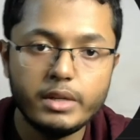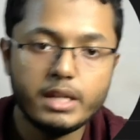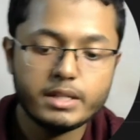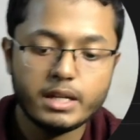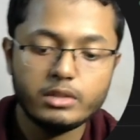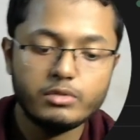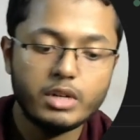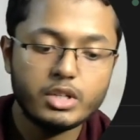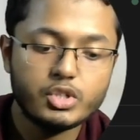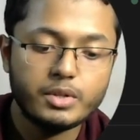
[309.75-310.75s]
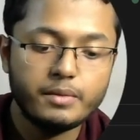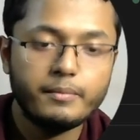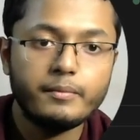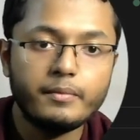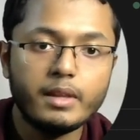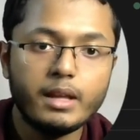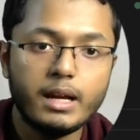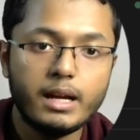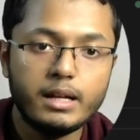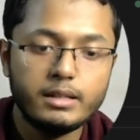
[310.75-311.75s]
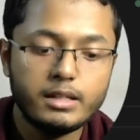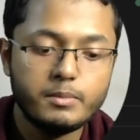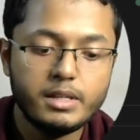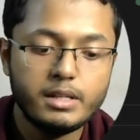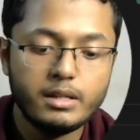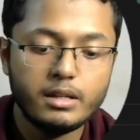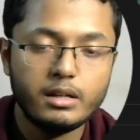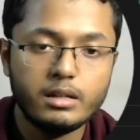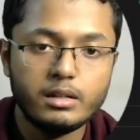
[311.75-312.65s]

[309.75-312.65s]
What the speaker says: create another function, and let me